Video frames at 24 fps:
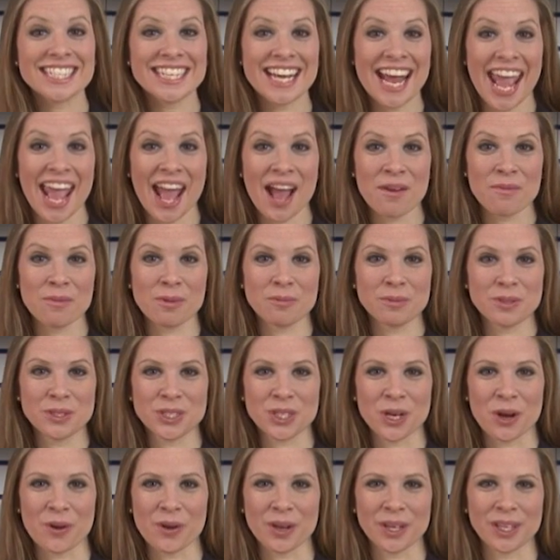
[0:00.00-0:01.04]
Today I will be
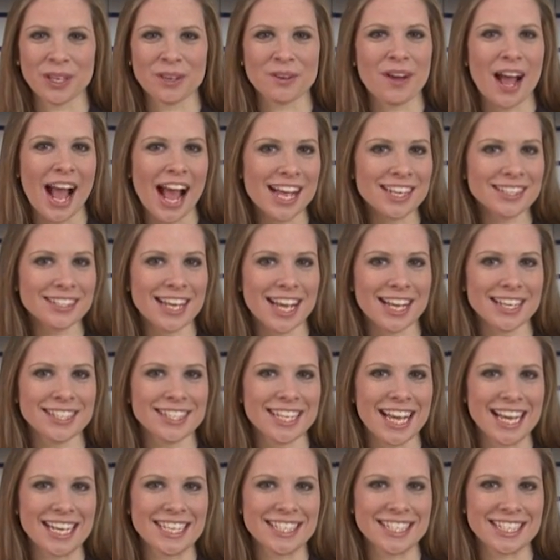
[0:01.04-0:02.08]
showing you
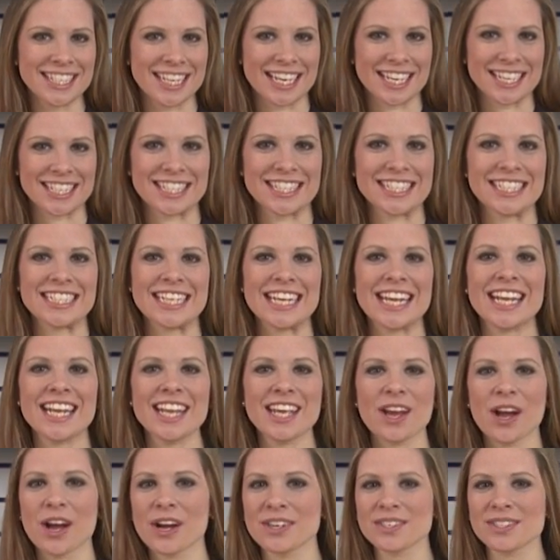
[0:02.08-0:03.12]
SSAC's
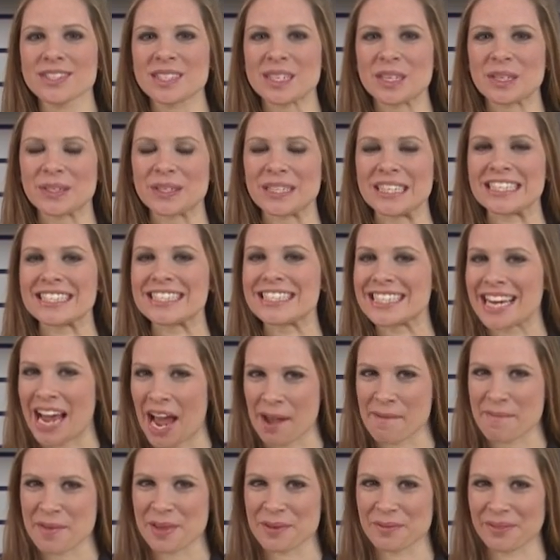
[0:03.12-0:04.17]
TDR series
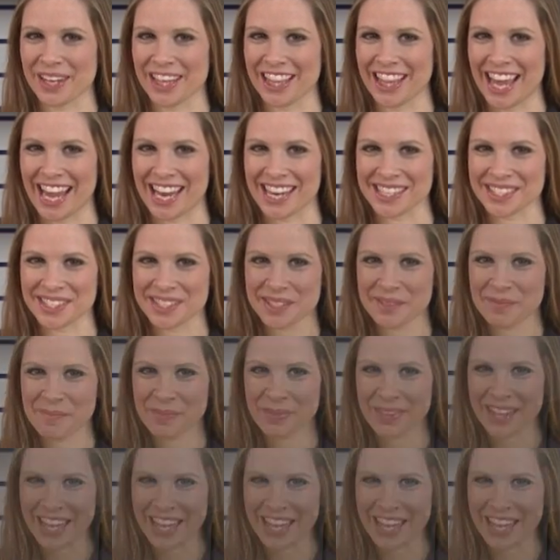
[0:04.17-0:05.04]
timing relays.